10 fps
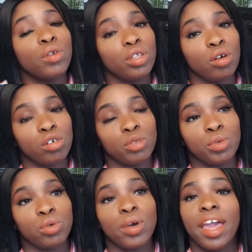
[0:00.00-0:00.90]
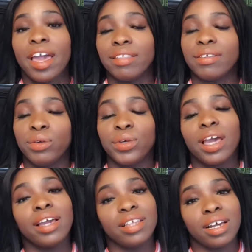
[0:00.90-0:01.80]
Only the hospital here in the U
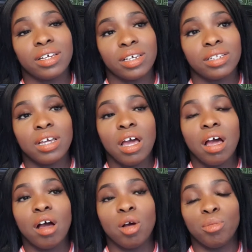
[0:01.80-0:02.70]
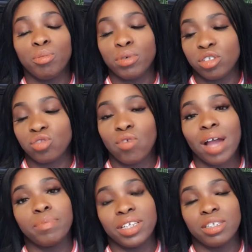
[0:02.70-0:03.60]
K that could um,
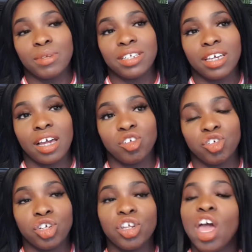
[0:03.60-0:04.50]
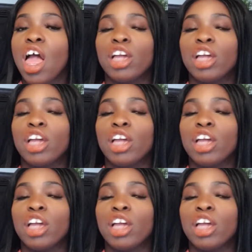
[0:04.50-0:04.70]
prescribe this medication,